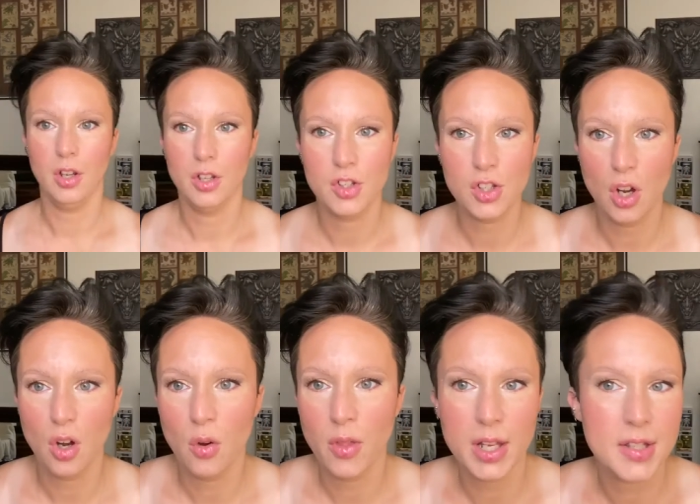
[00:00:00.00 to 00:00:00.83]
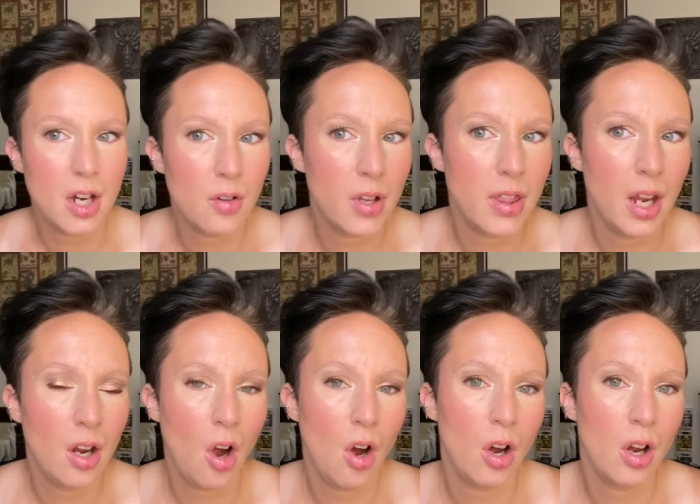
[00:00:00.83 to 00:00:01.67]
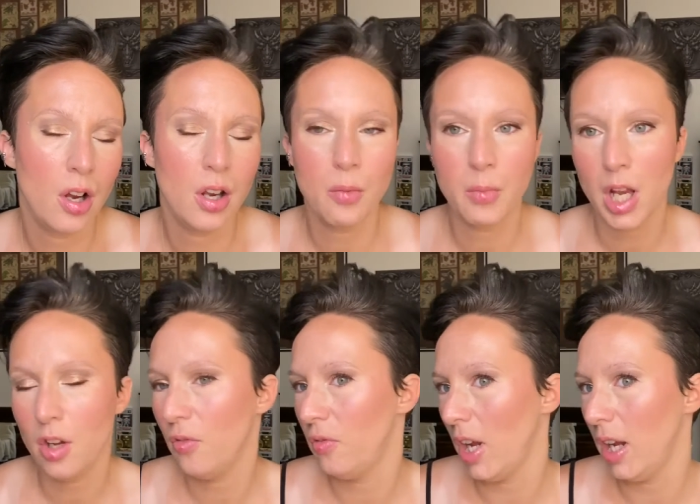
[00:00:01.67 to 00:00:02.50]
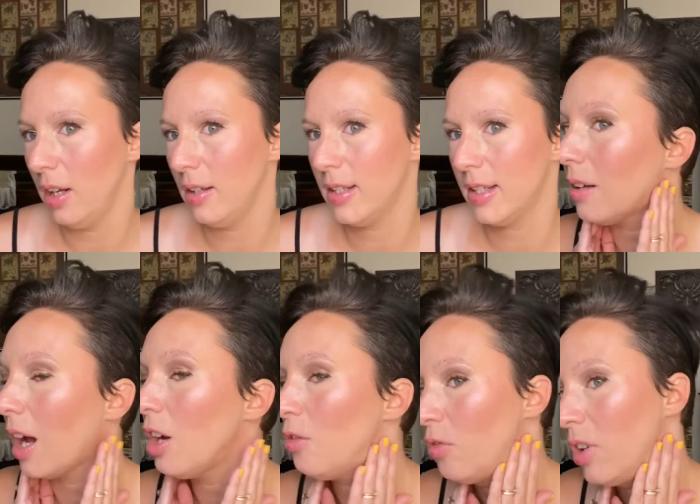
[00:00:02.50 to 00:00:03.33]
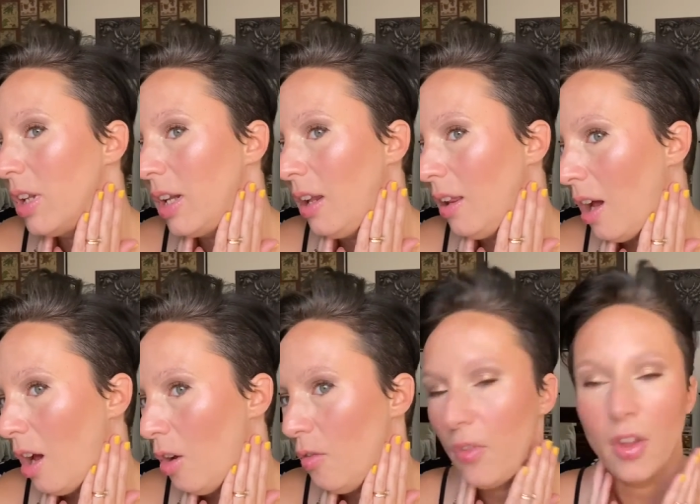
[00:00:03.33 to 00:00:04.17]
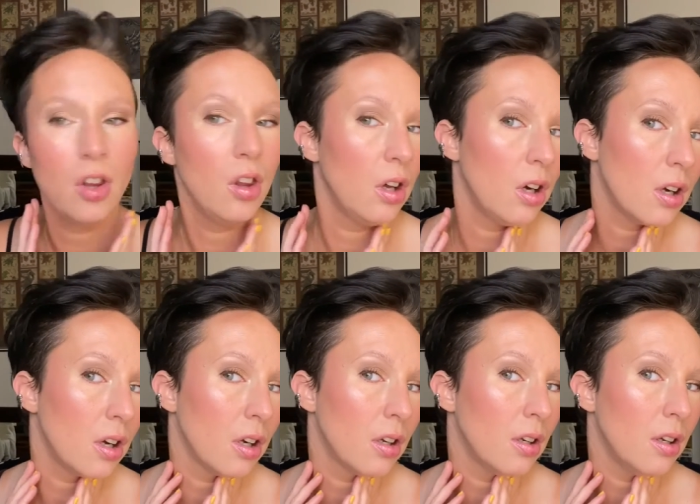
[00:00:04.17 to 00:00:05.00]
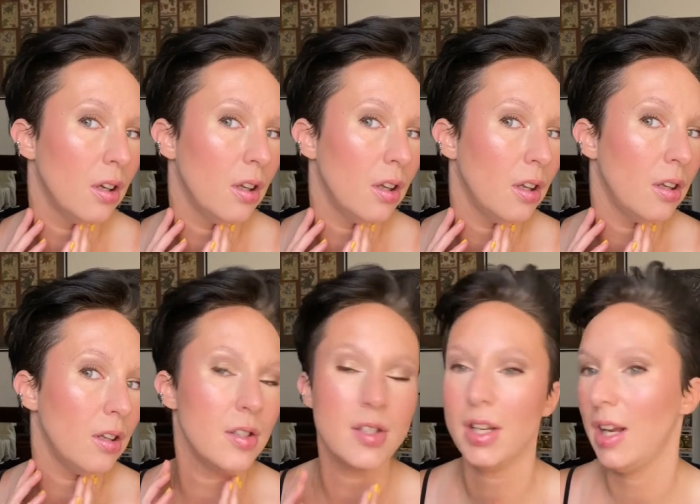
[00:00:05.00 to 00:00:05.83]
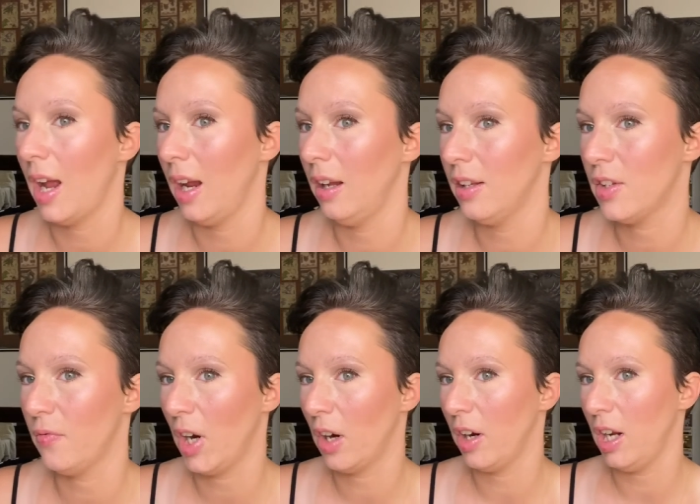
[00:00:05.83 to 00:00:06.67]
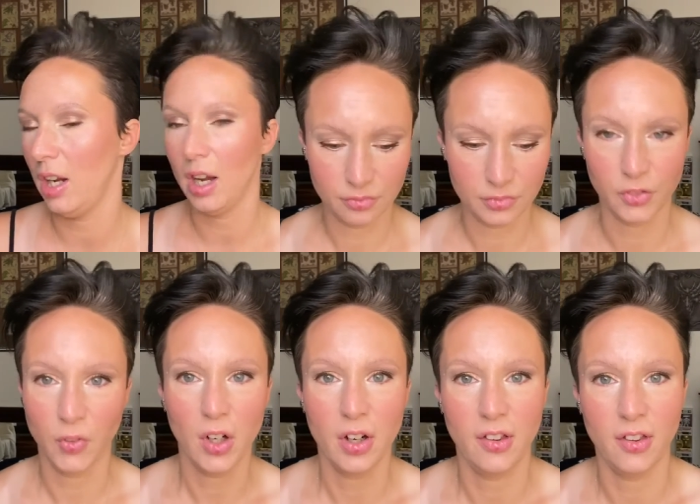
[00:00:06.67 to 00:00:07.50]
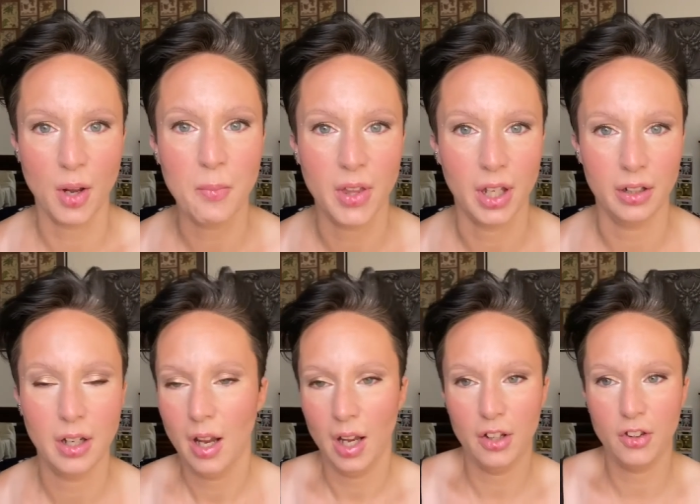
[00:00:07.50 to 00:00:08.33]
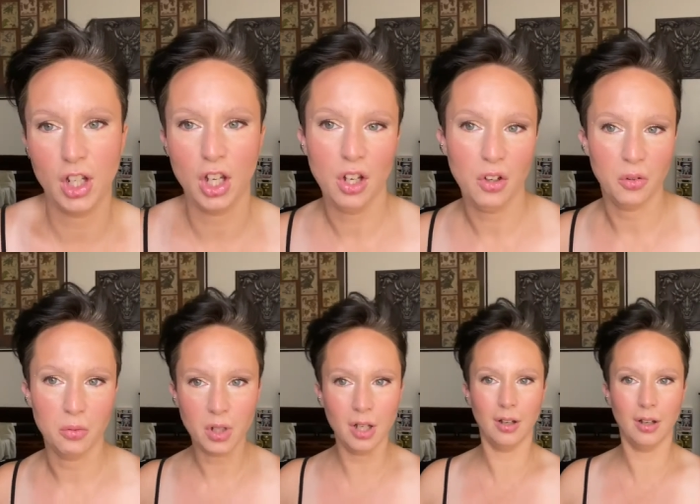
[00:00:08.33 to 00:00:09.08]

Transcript: So that's everything on my face. I really love the look today. It's very, it's very something. It's cute.